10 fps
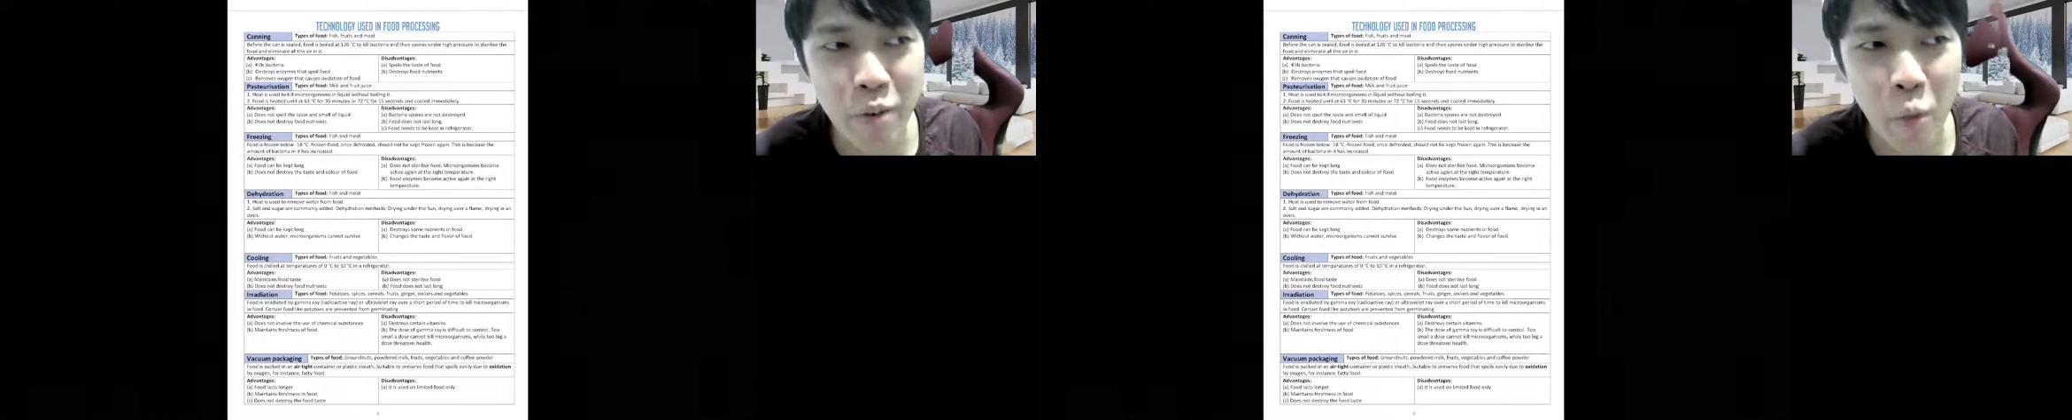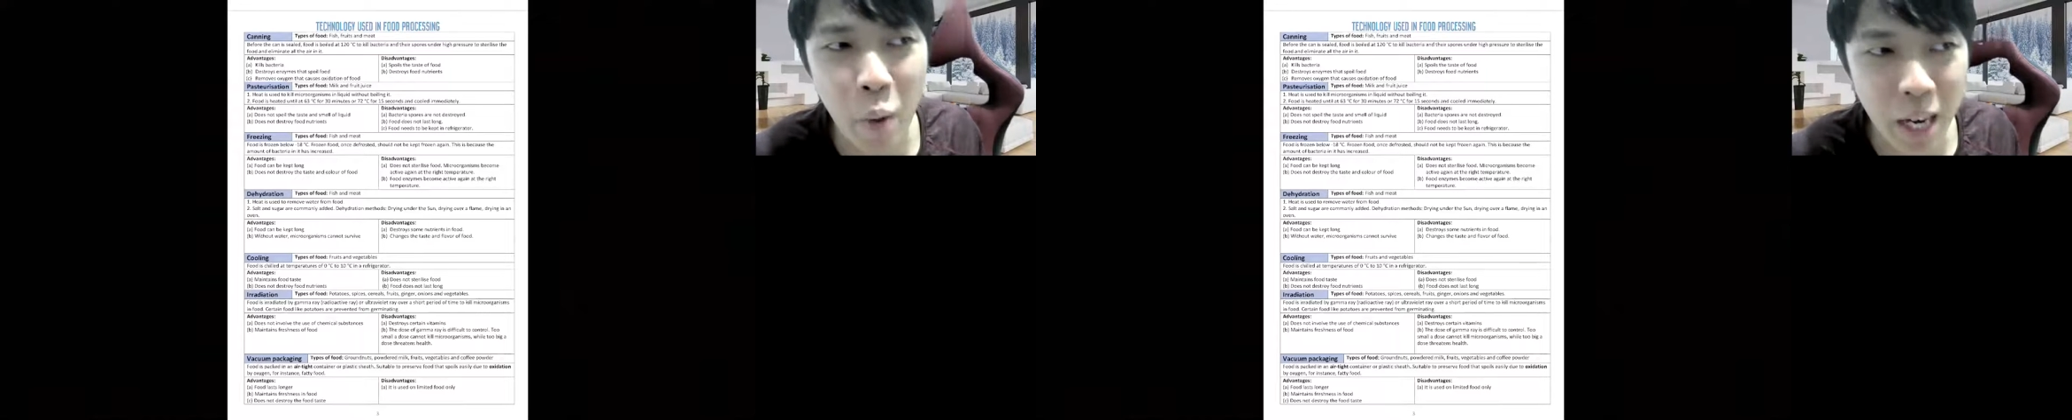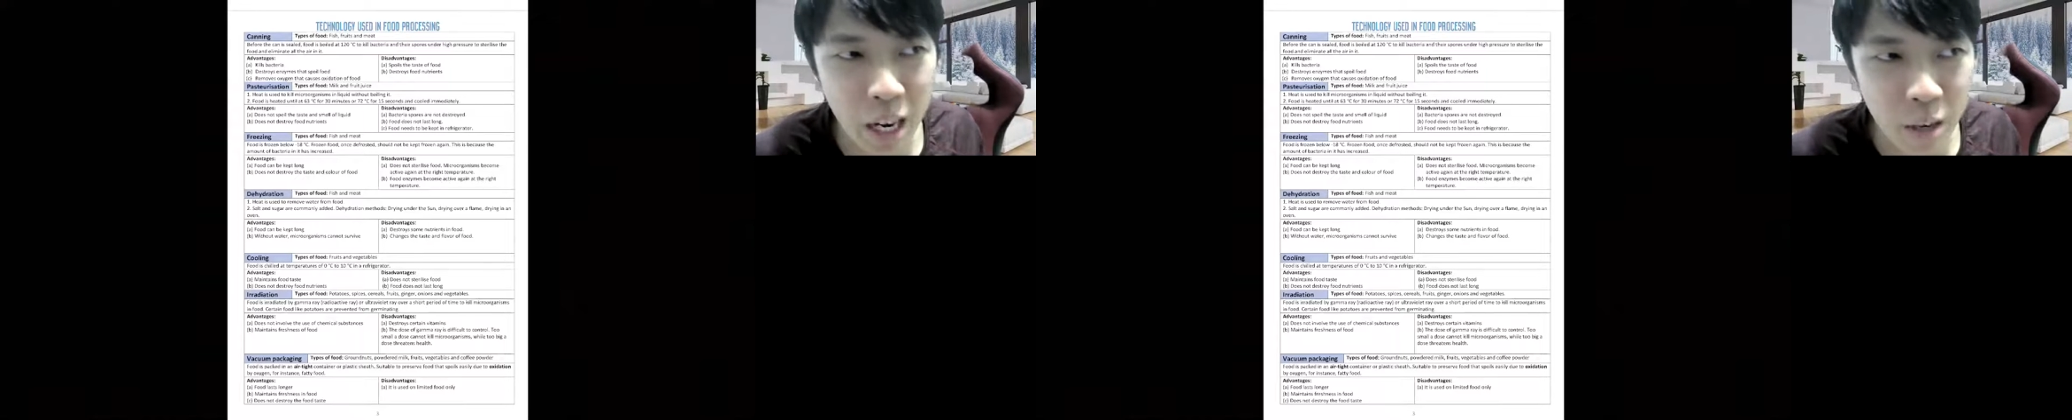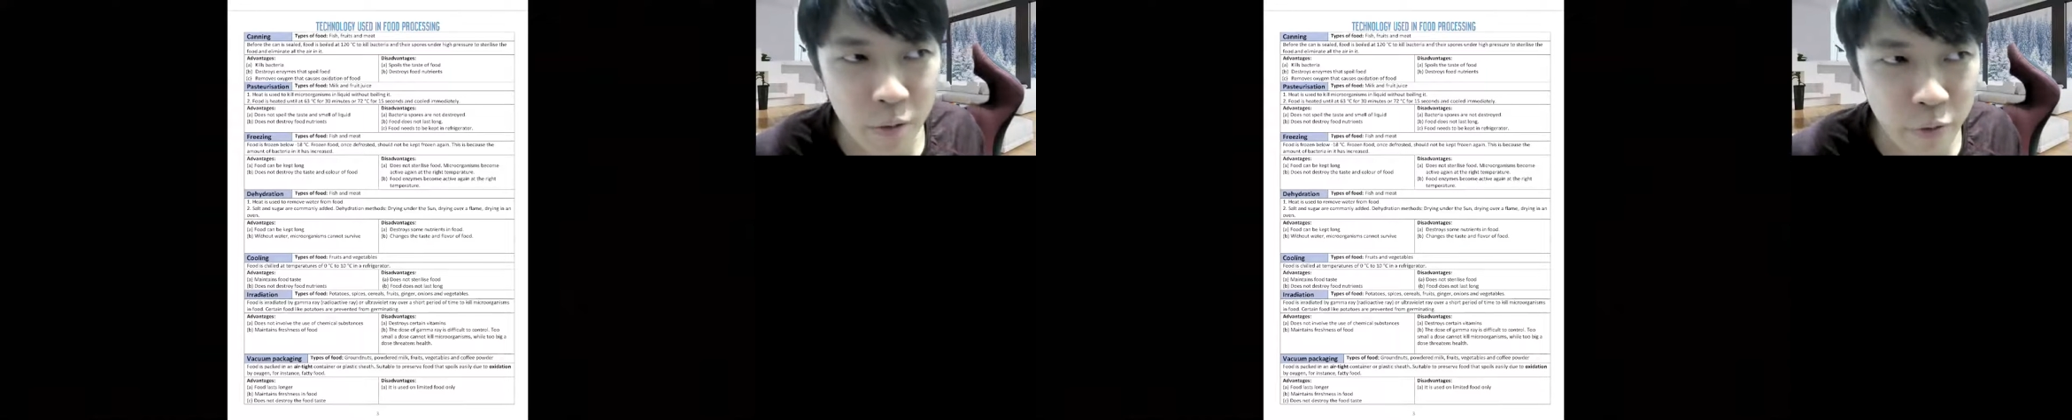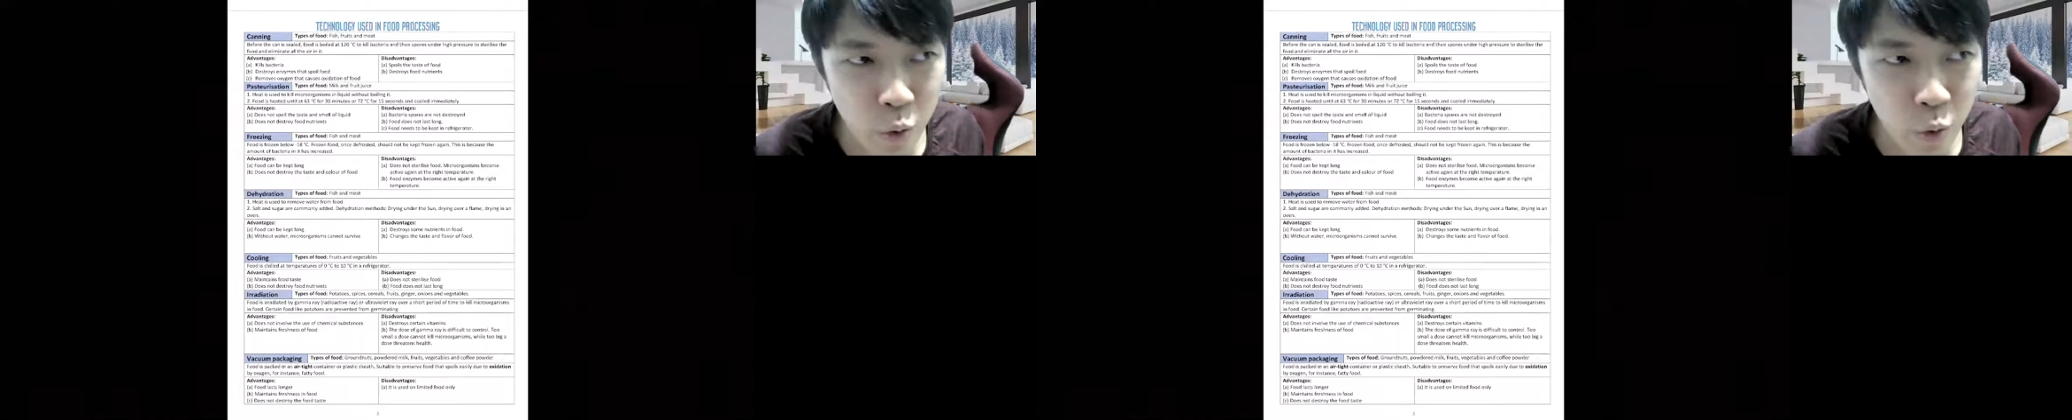for what kind of
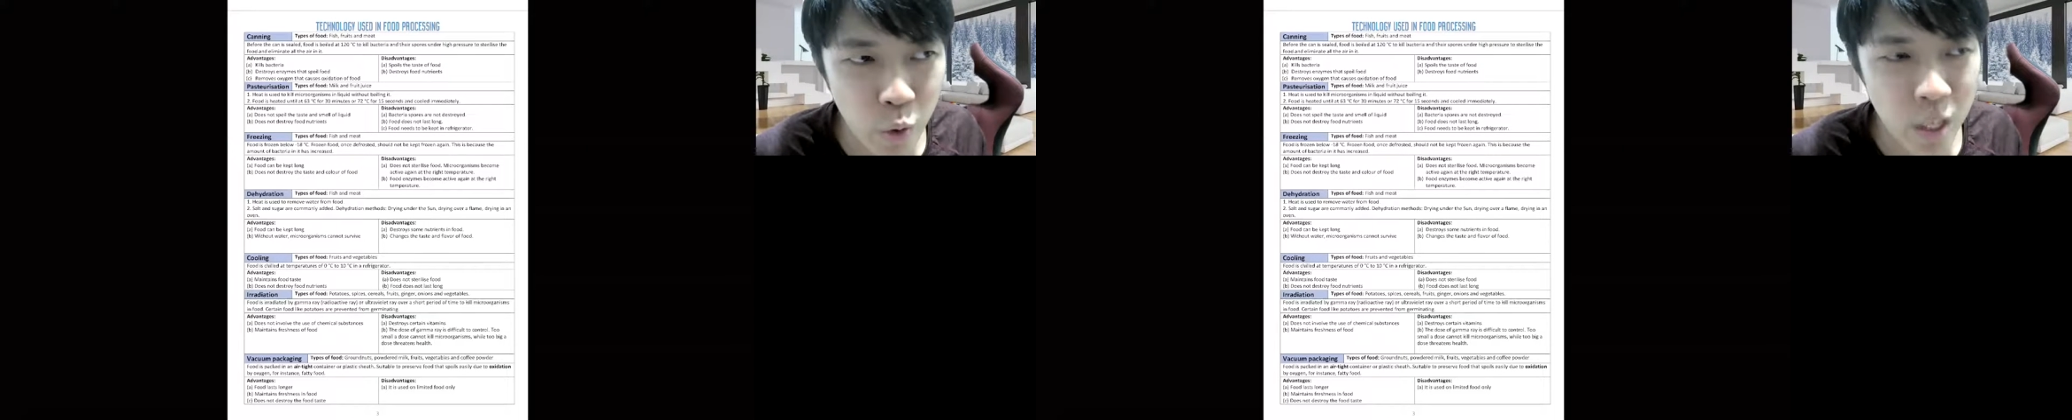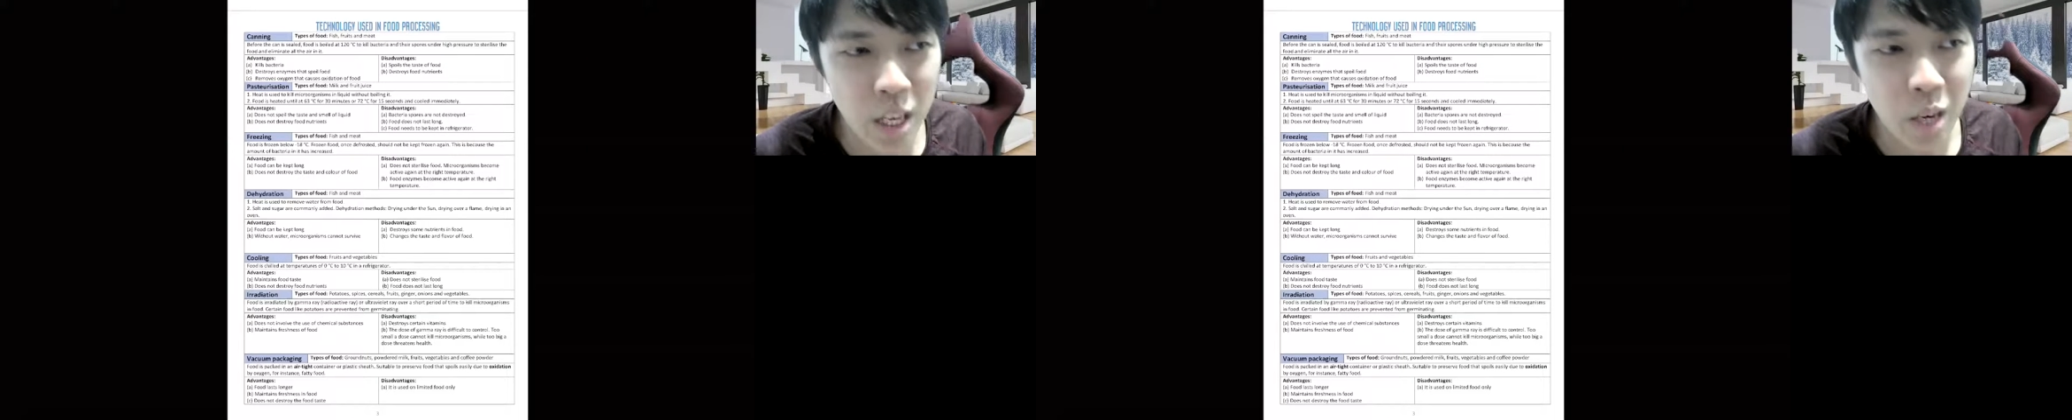food,